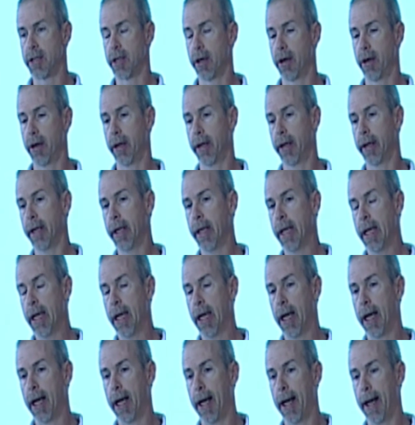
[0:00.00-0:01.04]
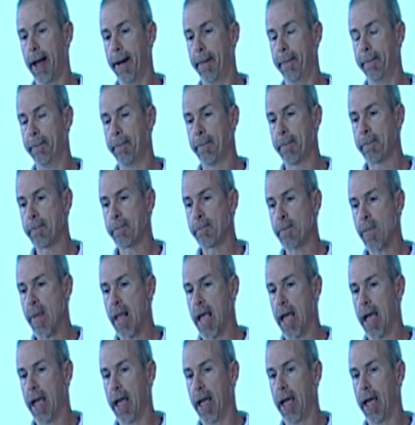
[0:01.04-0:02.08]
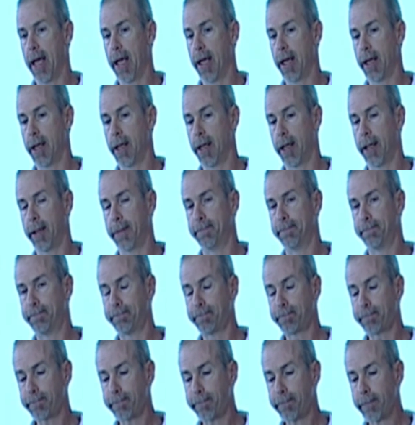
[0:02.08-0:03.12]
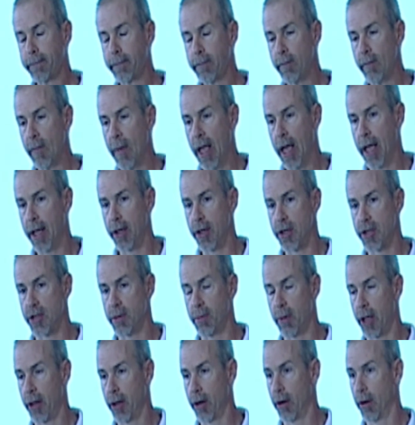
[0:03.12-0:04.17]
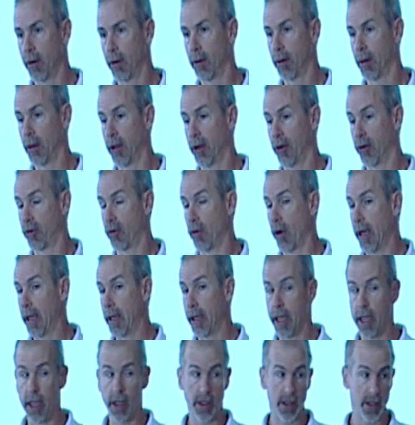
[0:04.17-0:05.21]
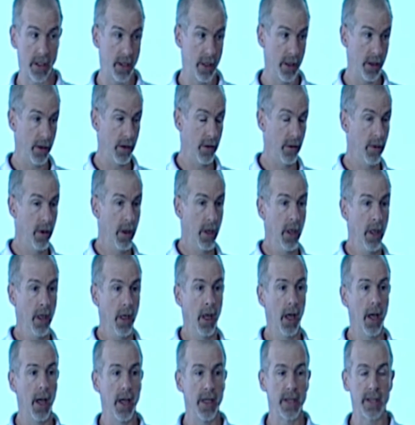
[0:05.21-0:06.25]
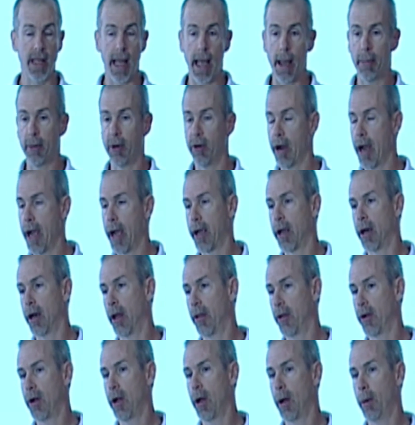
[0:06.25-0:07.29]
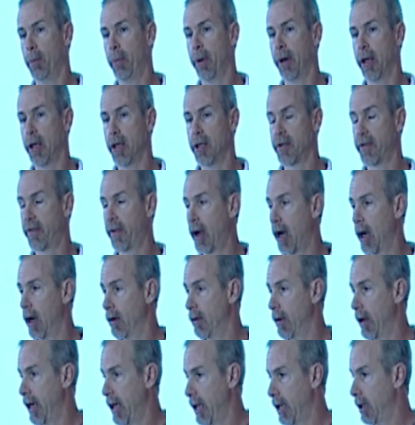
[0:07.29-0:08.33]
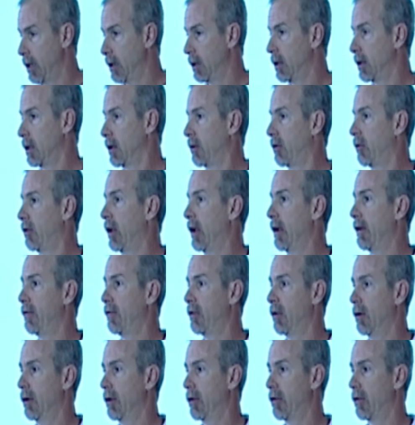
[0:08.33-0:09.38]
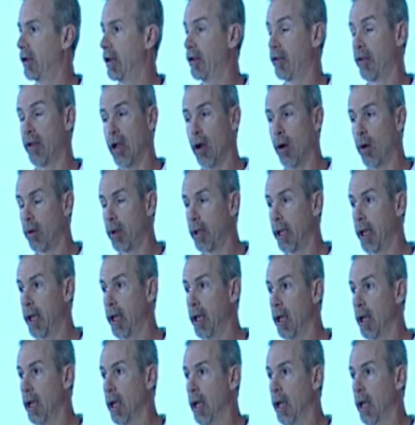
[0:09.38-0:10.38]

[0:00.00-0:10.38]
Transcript: area. And there's great links to SnapNrack and other companies' fire rating stuff. So it's the only